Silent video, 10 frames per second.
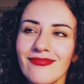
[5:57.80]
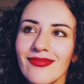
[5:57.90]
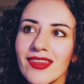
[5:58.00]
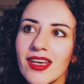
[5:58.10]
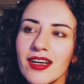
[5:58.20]

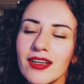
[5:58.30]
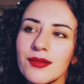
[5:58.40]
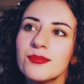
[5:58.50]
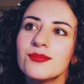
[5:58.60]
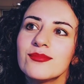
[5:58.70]

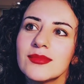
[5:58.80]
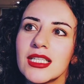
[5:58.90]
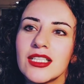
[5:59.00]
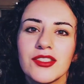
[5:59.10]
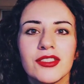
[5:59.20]
Um,
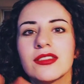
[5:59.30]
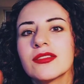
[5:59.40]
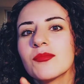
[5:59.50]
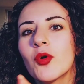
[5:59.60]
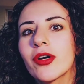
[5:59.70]

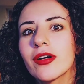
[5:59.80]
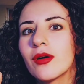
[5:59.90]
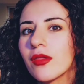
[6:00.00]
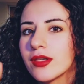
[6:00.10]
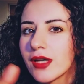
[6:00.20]
she's more
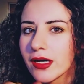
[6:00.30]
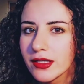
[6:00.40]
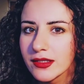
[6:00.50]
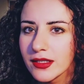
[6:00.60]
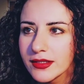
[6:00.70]
on the dark
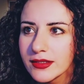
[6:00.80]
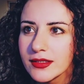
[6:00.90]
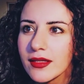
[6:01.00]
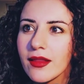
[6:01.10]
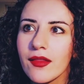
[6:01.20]
side
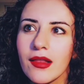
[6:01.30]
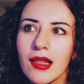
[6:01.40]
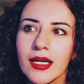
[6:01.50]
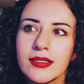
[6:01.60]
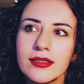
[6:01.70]
than the
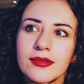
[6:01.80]
light.